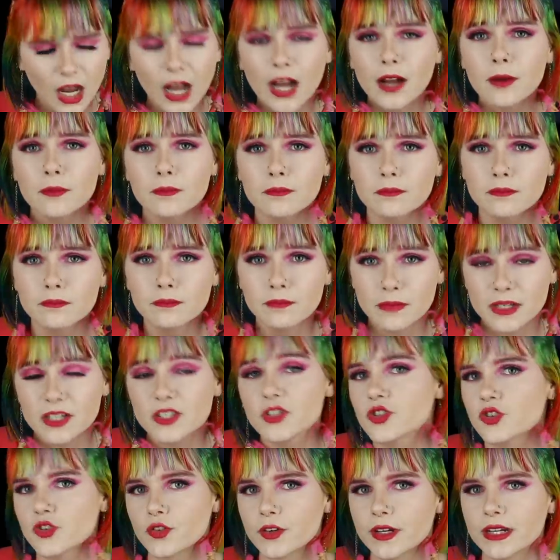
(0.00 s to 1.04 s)
are
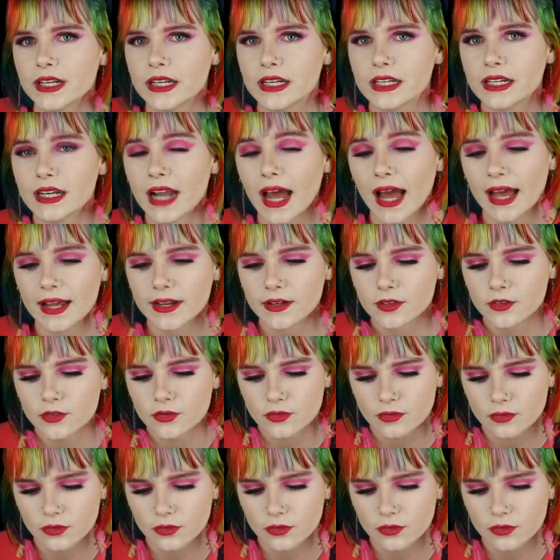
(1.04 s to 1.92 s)
mistreated and